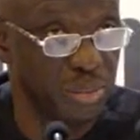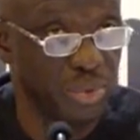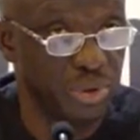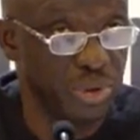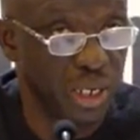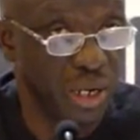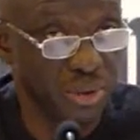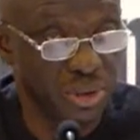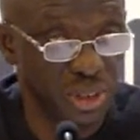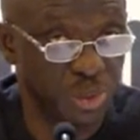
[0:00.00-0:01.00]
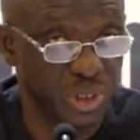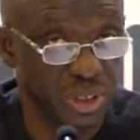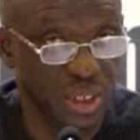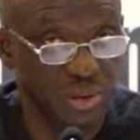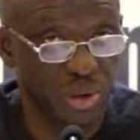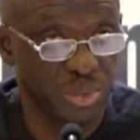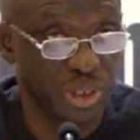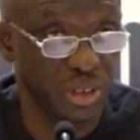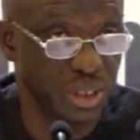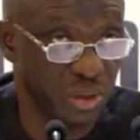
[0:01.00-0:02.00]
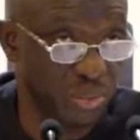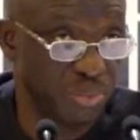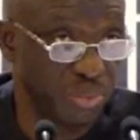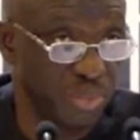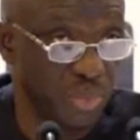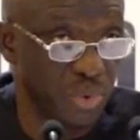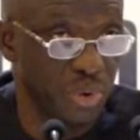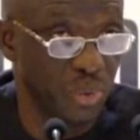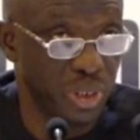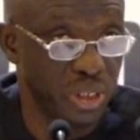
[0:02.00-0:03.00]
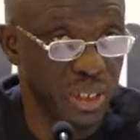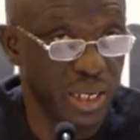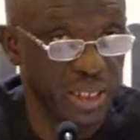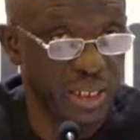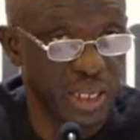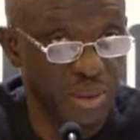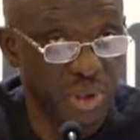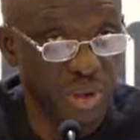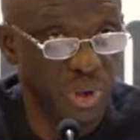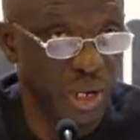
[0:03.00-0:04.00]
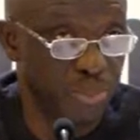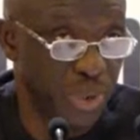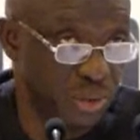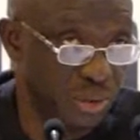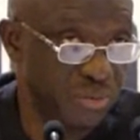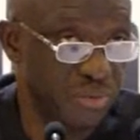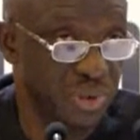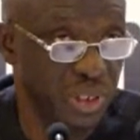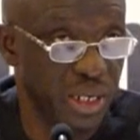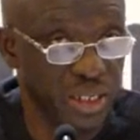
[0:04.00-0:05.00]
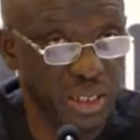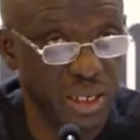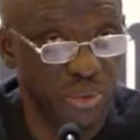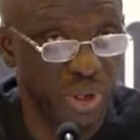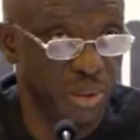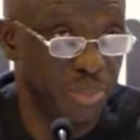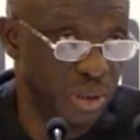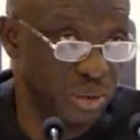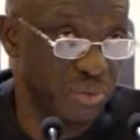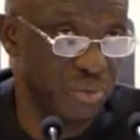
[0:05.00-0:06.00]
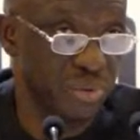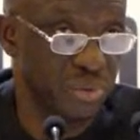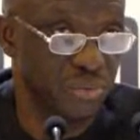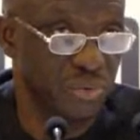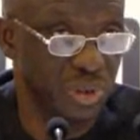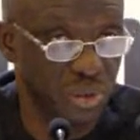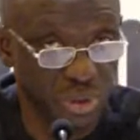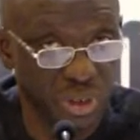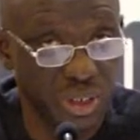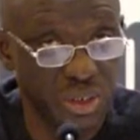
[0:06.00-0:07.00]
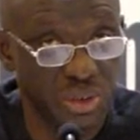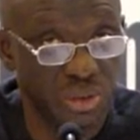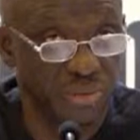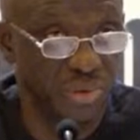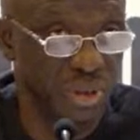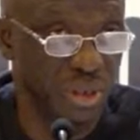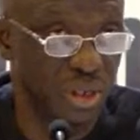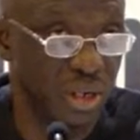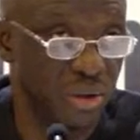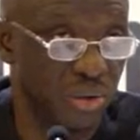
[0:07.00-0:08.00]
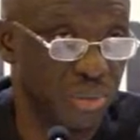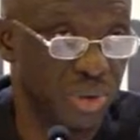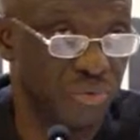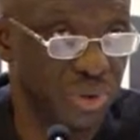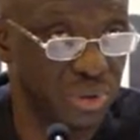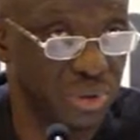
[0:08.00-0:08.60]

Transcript: But there was a special committee set up, which the NDMA were part of, the NEA were part of, for the coordination of the COVID funds.